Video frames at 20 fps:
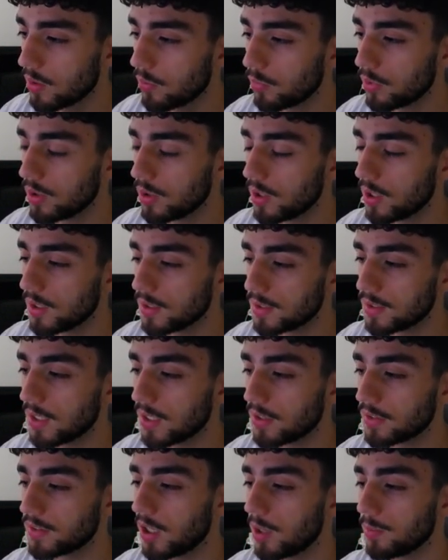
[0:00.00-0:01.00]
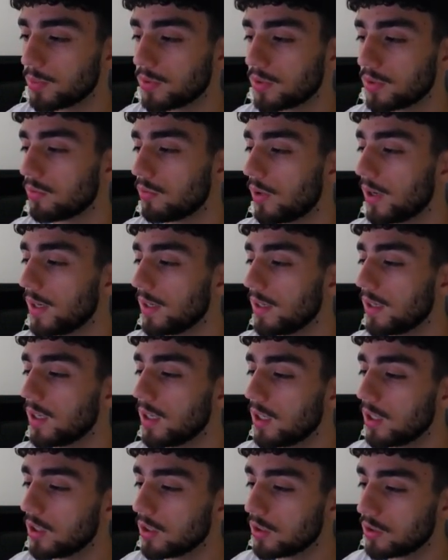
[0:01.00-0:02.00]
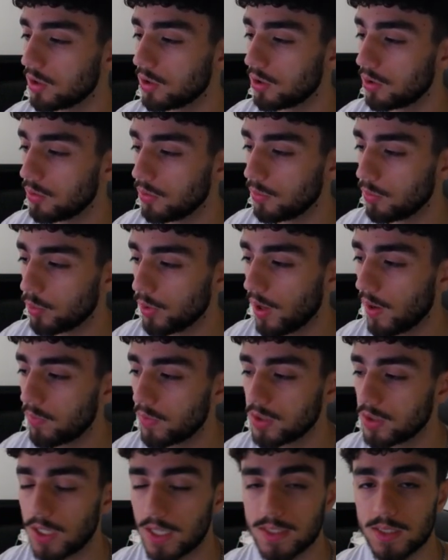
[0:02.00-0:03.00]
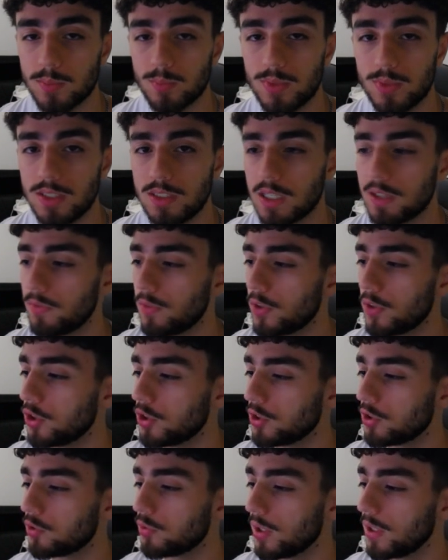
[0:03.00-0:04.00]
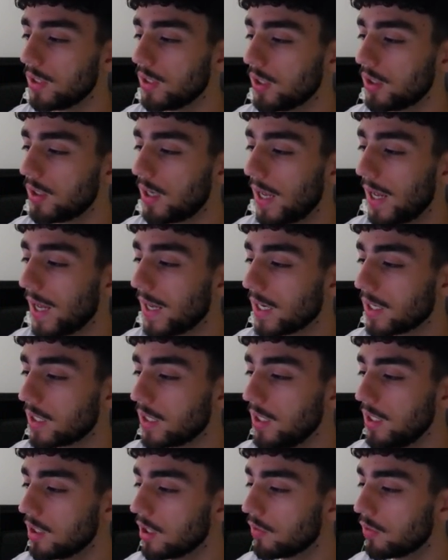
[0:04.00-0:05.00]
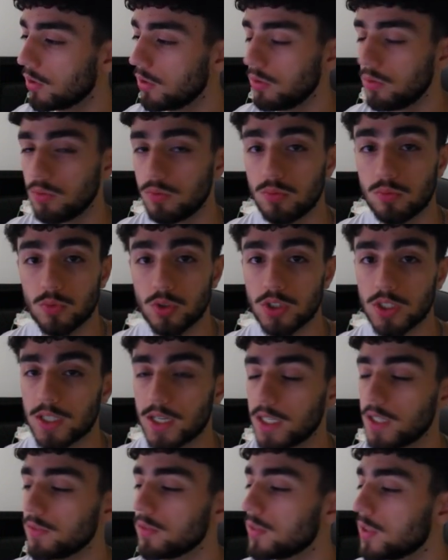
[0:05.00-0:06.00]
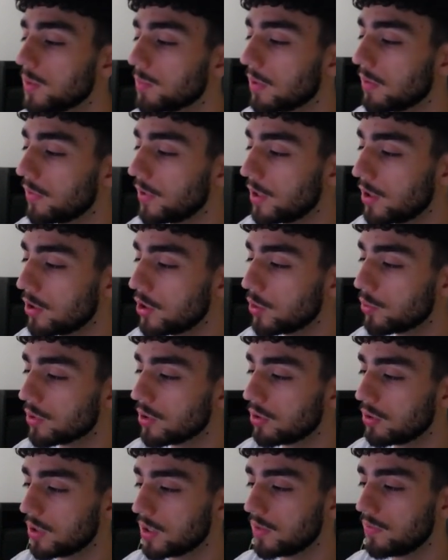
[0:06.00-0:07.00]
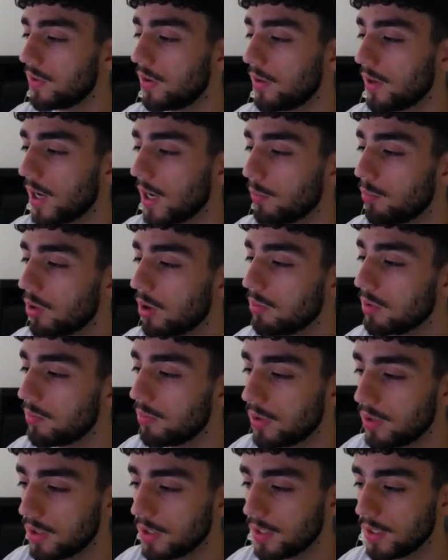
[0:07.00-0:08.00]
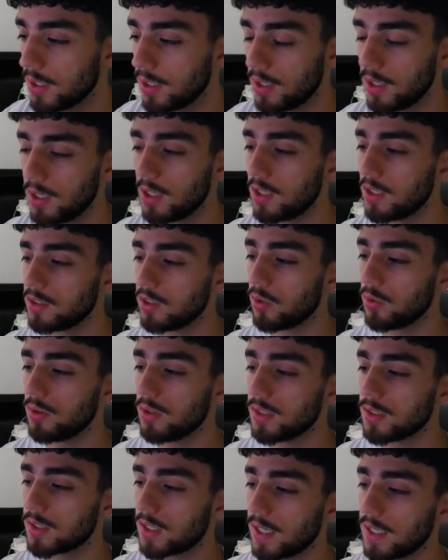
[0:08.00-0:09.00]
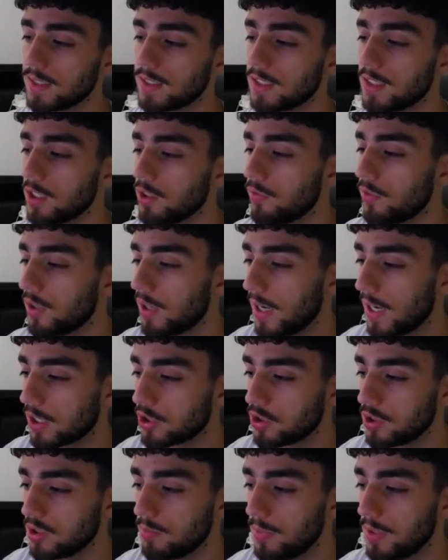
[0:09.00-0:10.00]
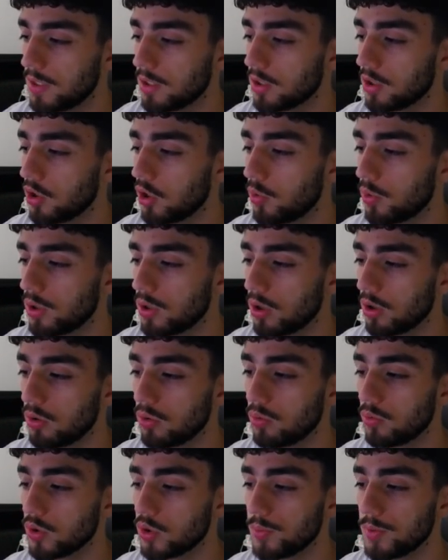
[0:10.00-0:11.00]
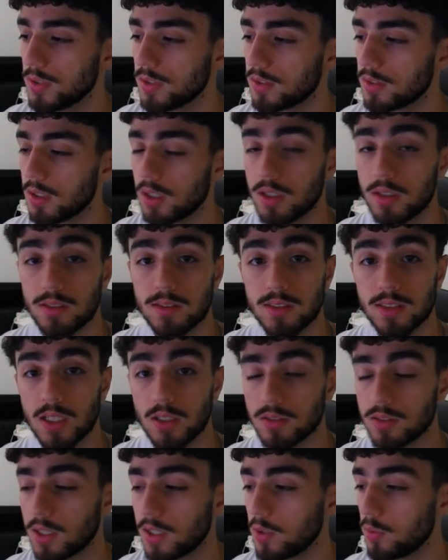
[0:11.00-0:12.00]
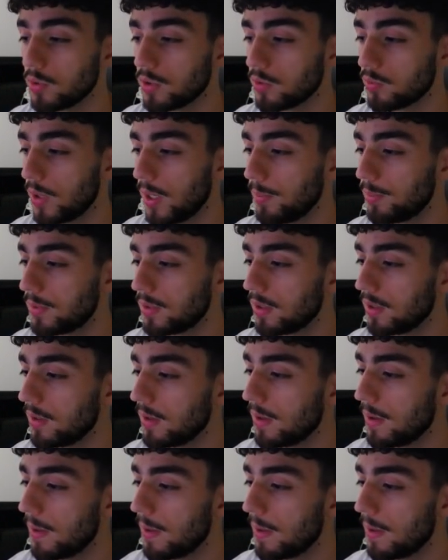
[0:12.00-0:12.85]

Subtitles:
with sell stops, right? So we have this SMT divergence right here at a key level, which again, if you see my video, you would know that's very high probability. So in this case, silver actually made a lower low, which means sell side was swept